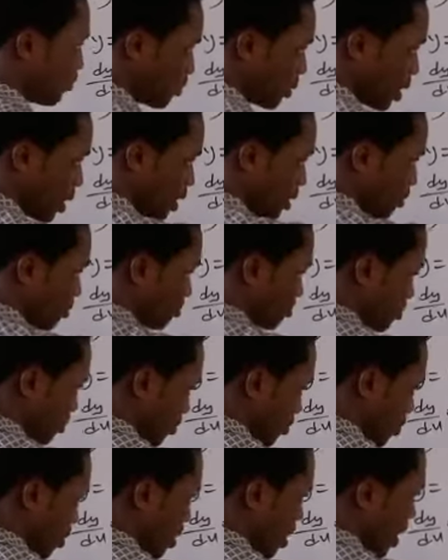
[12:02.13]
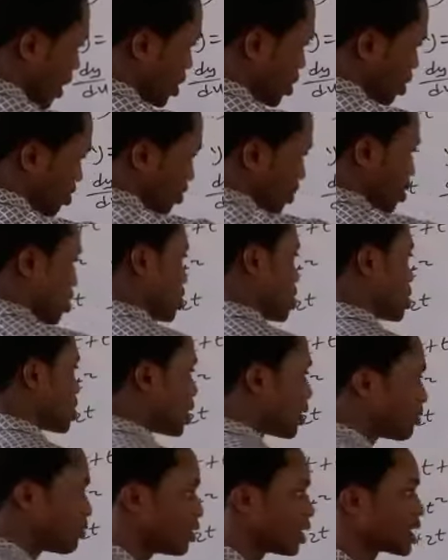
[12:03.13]
4x plus
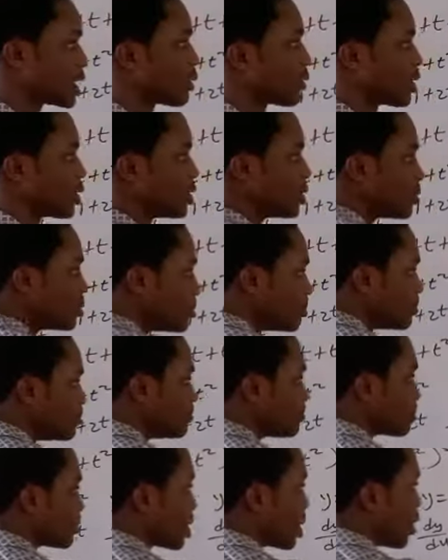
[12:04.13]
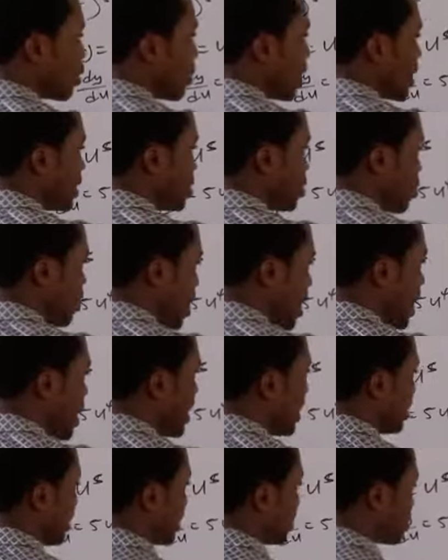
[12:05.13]
7 as our u, while the
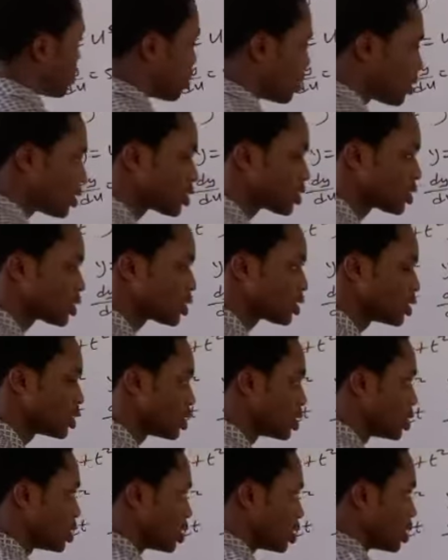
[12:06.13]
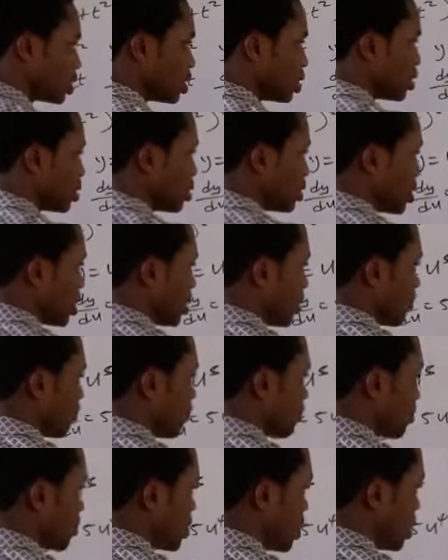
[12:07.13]
y equals
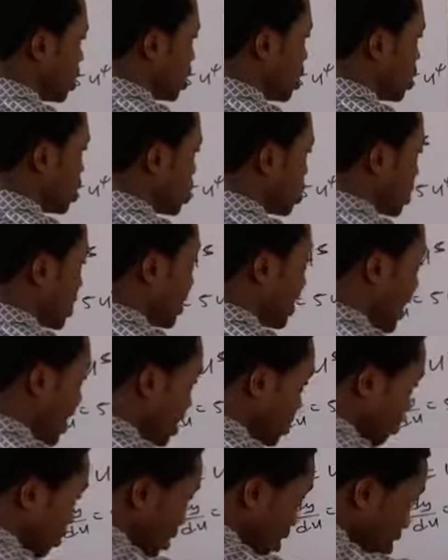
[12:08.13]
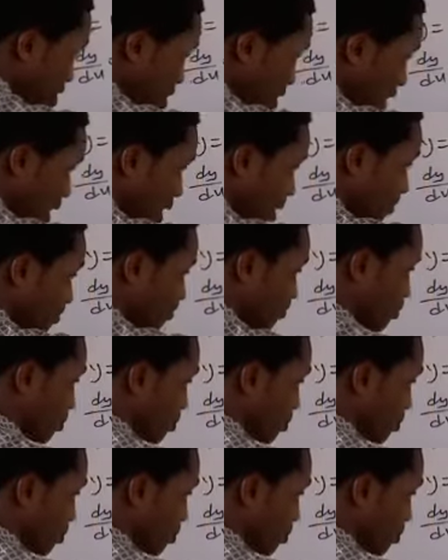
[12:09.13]
the u exponential